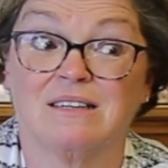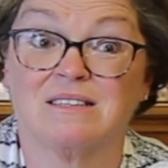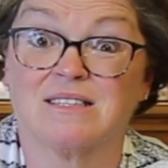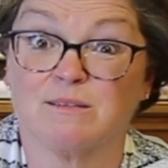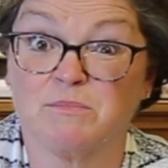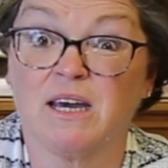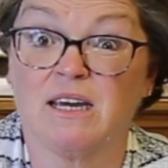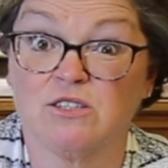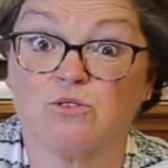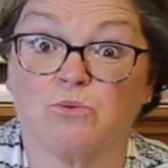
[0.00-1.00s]
Some
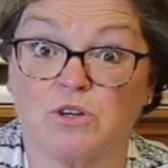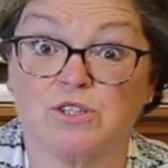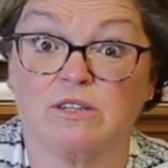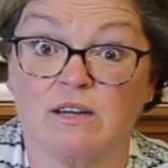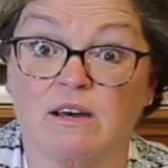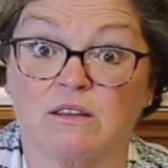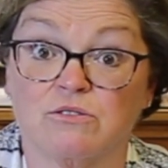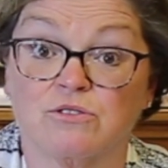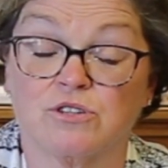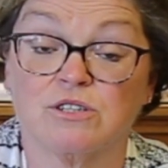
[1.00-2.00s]
days are worse than
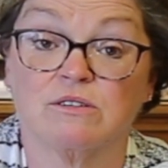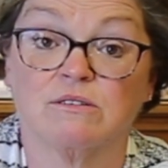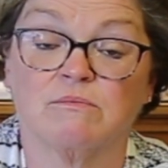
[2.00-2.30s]
others,